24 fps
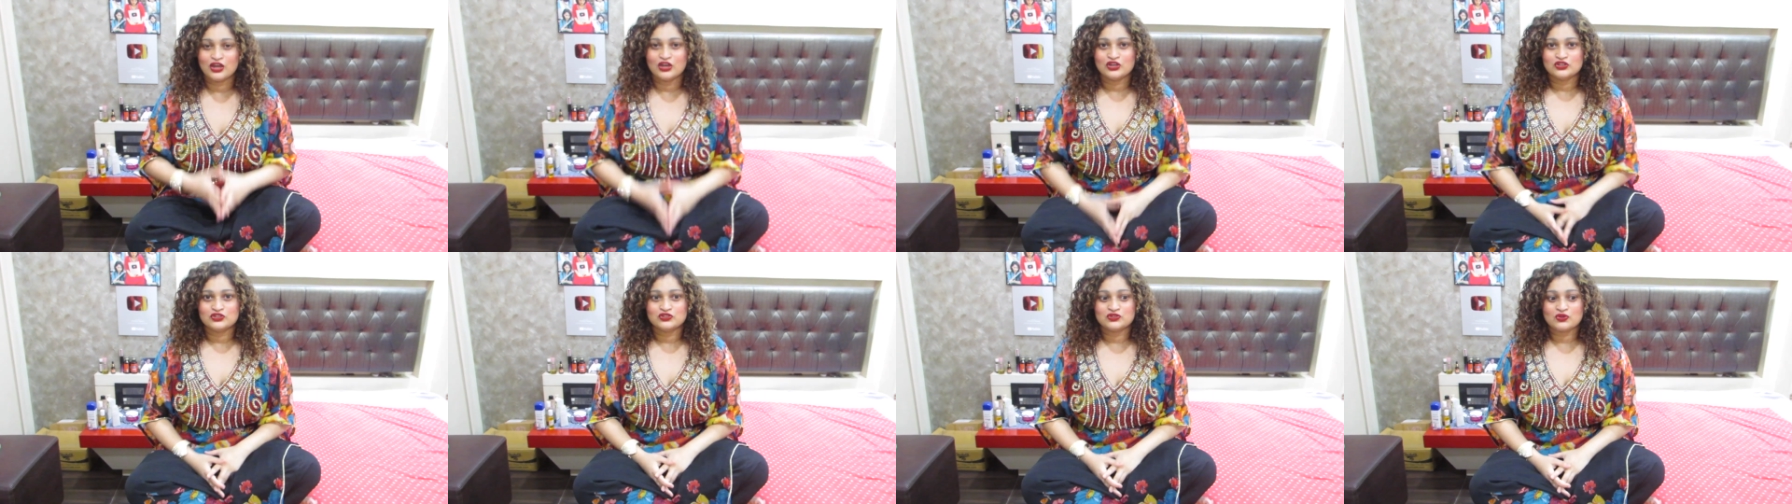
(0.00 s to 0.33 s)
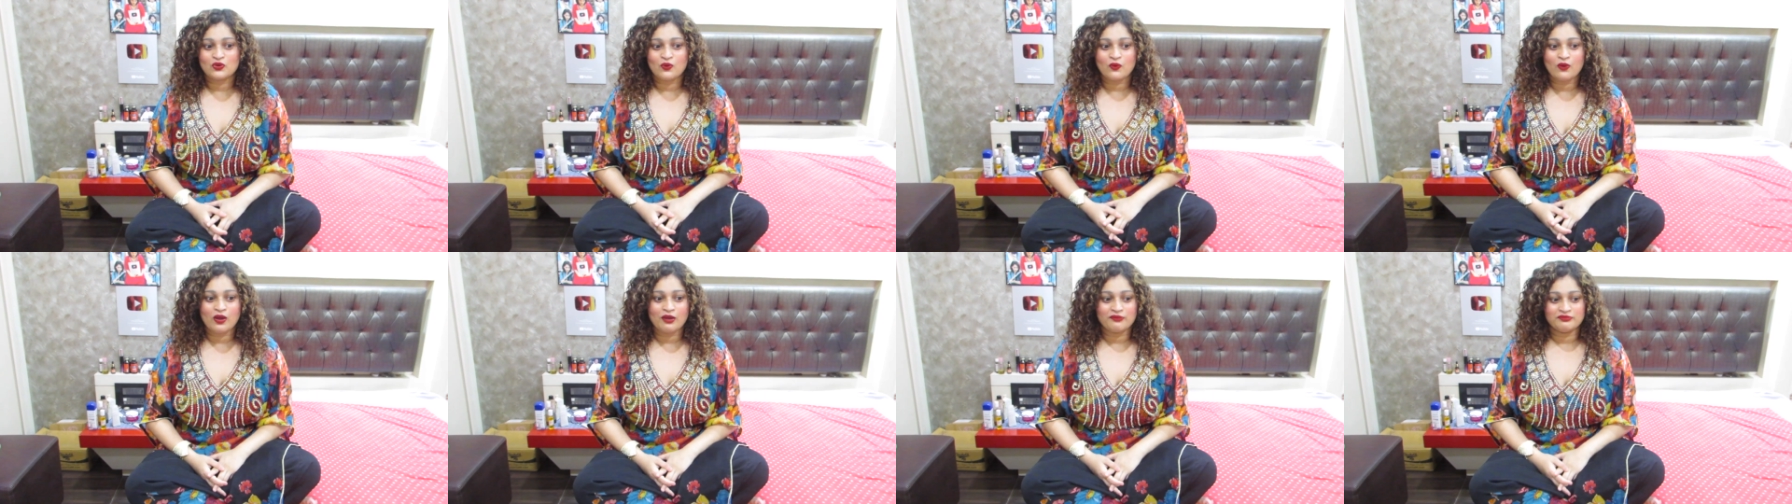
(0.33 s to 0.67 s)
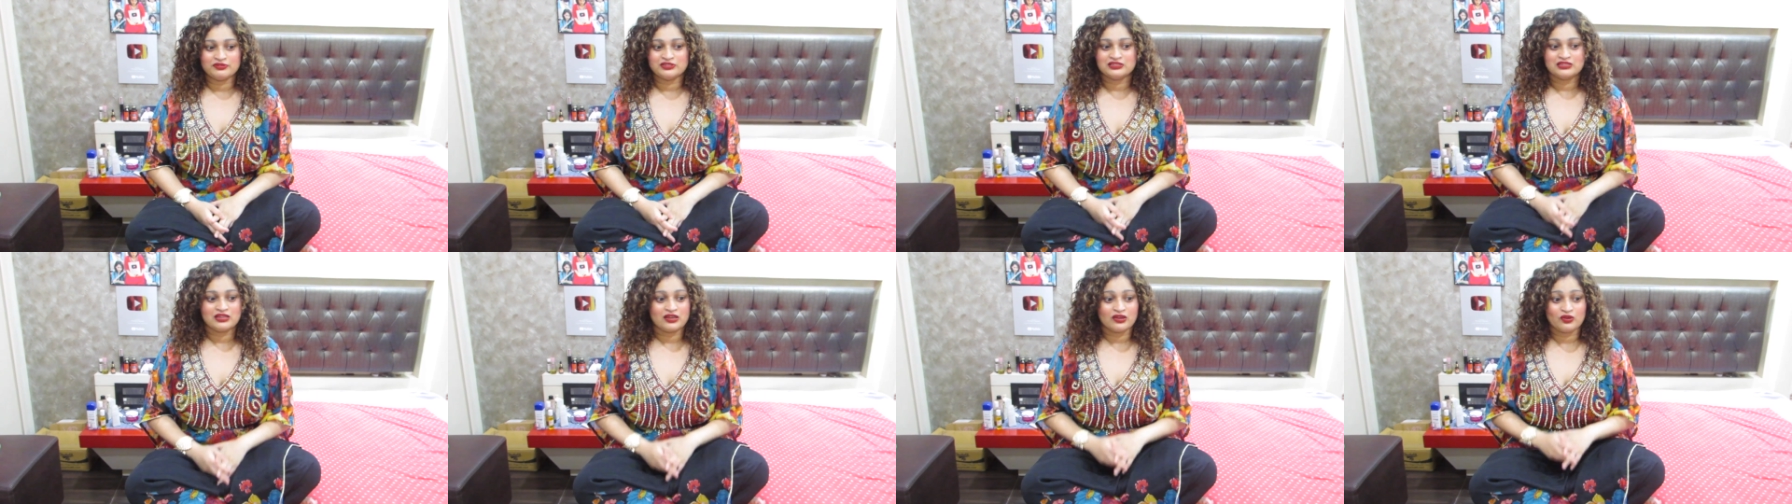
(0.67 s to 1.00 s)
so I
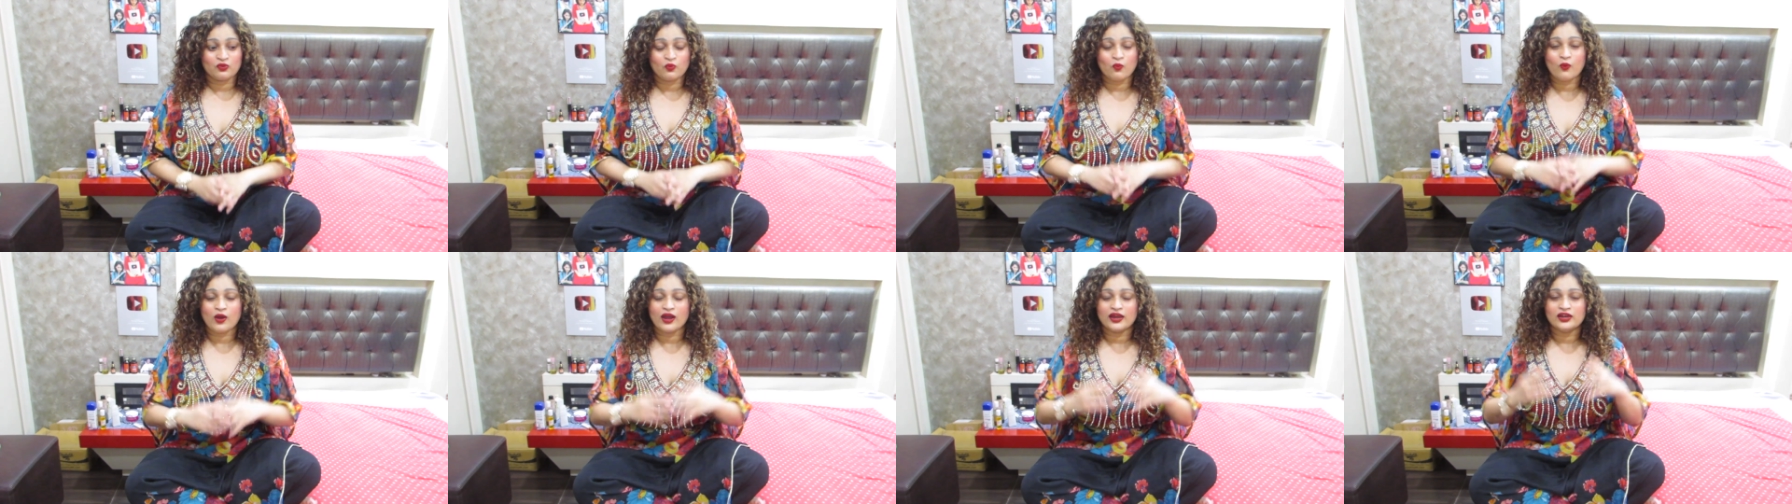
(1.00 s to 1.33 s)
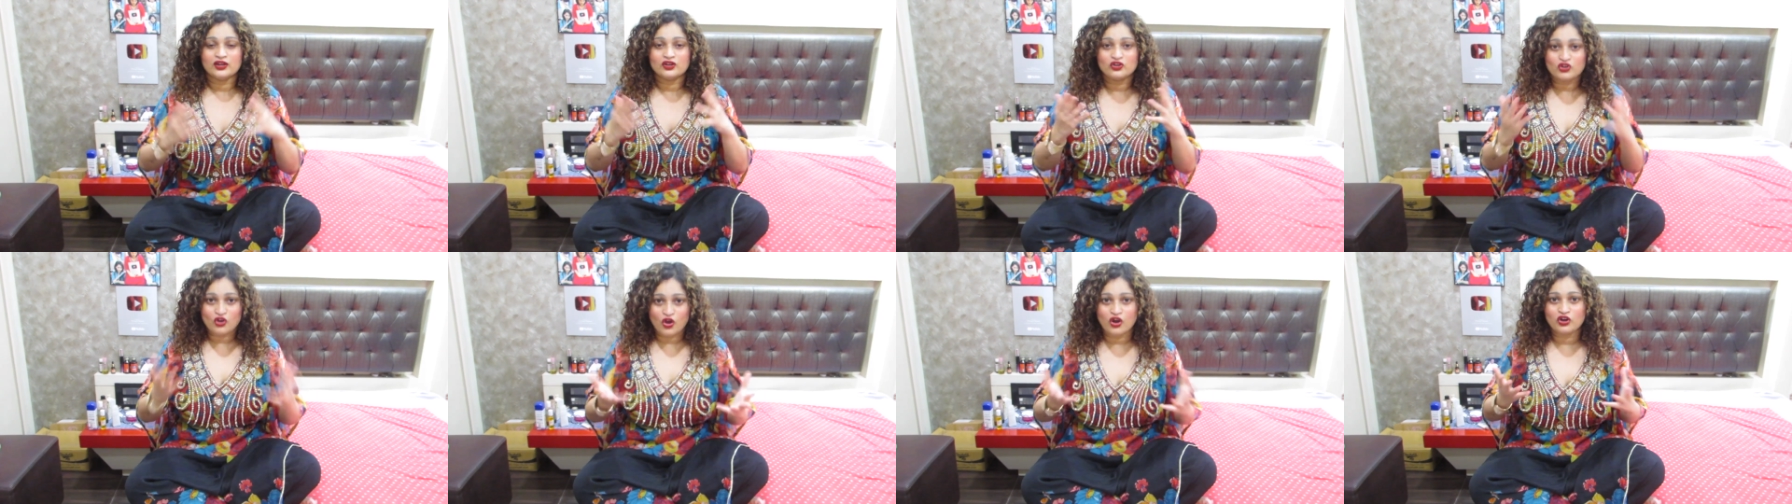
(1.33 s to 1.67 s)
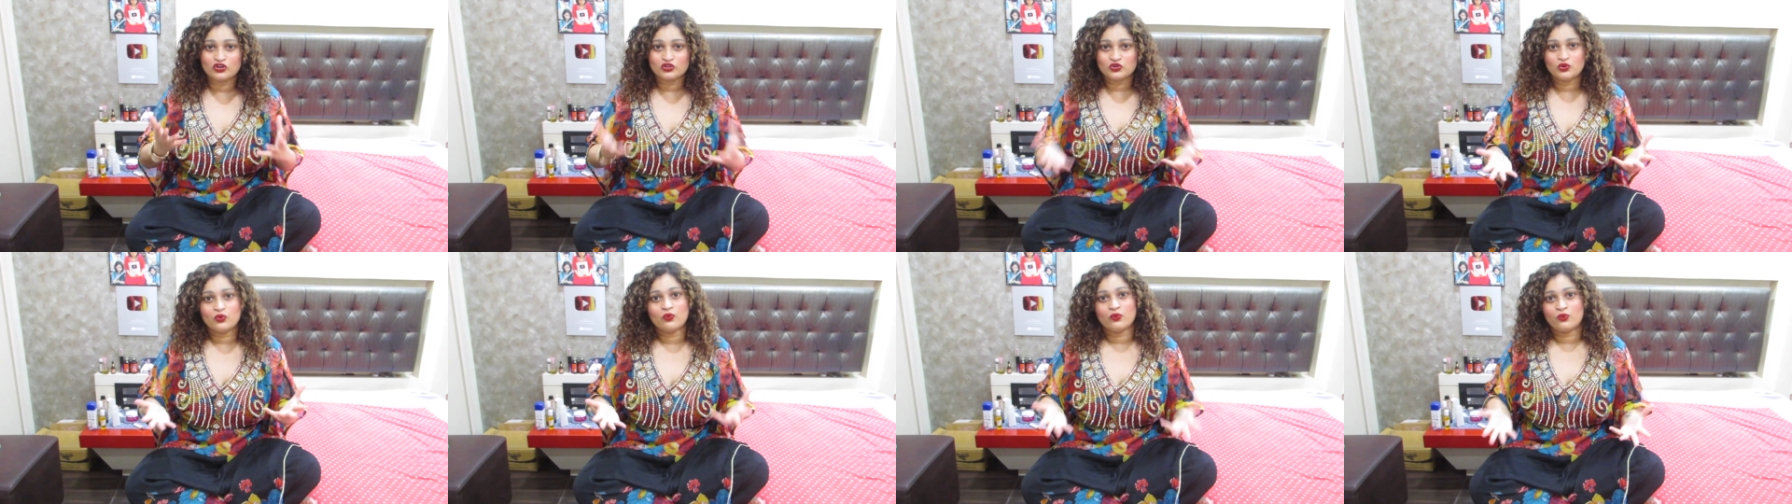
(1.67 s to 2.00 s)
was like why
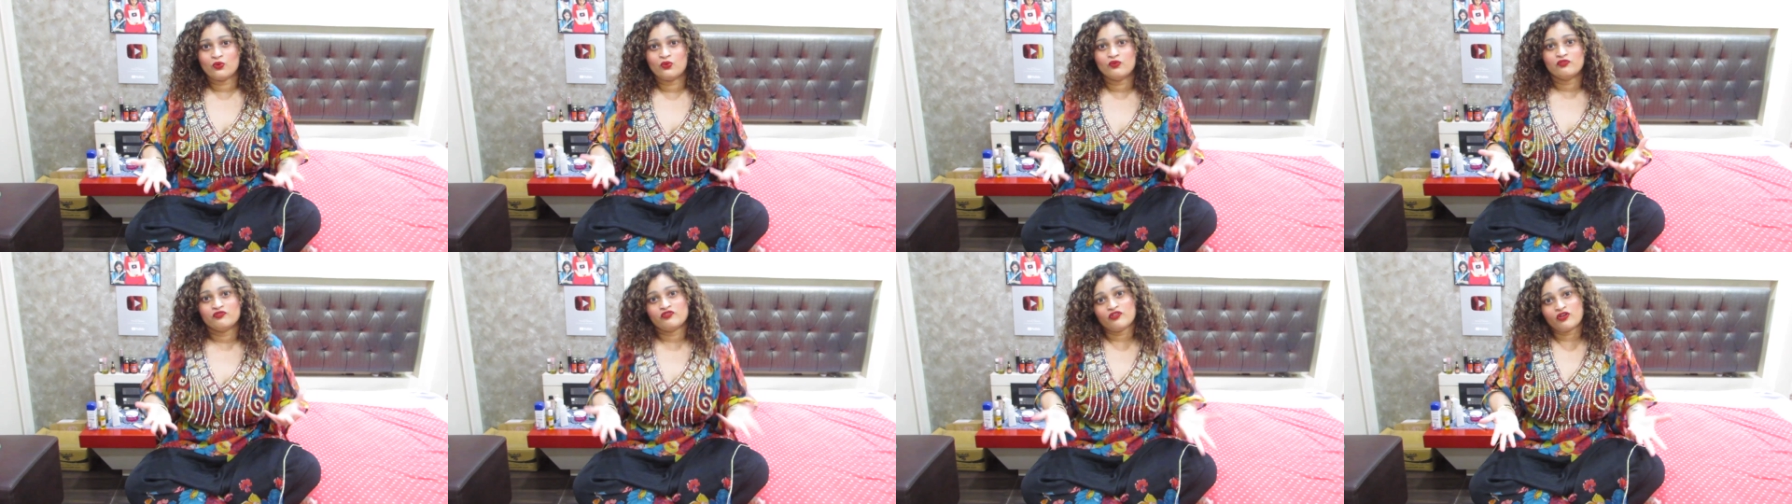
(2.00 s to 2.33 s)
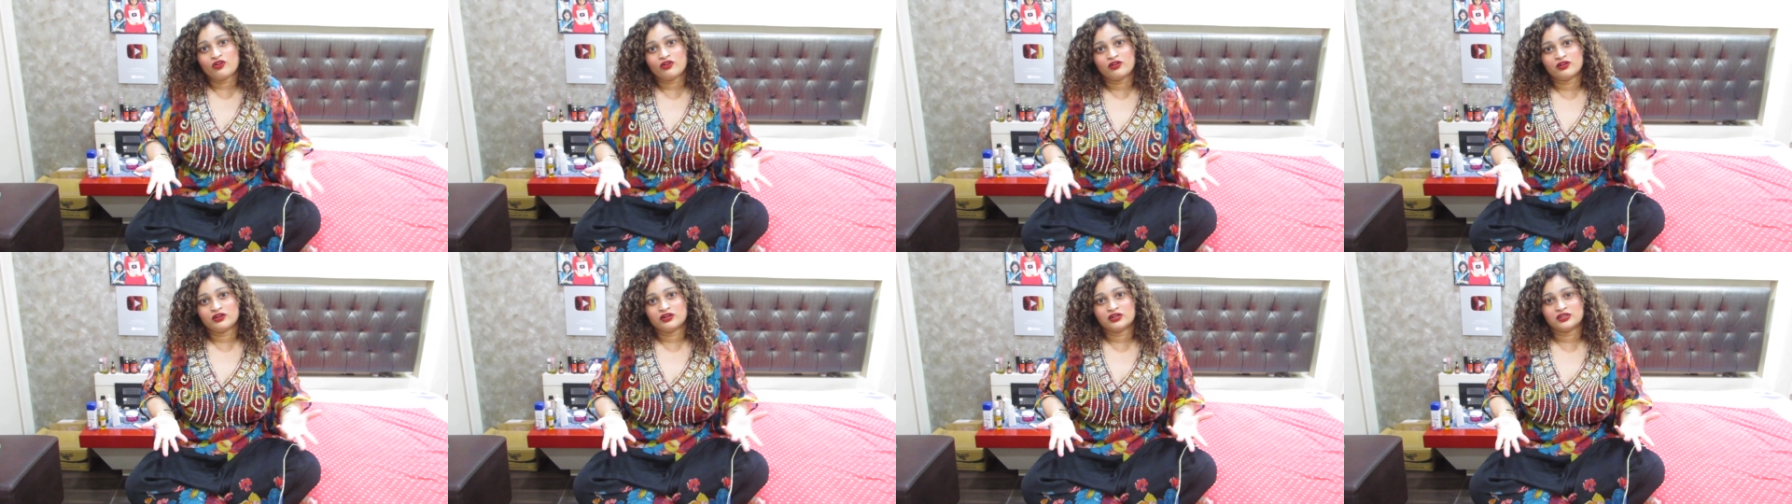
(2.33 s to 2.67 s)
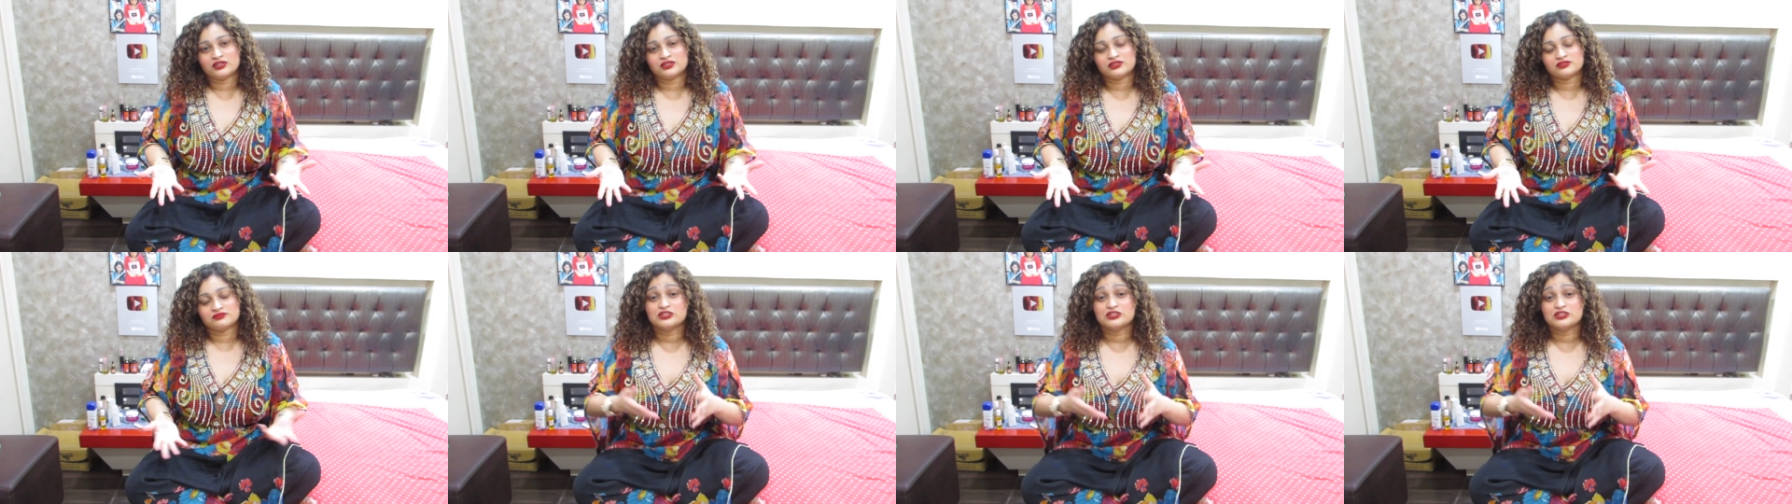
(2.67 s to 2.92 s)
not go for it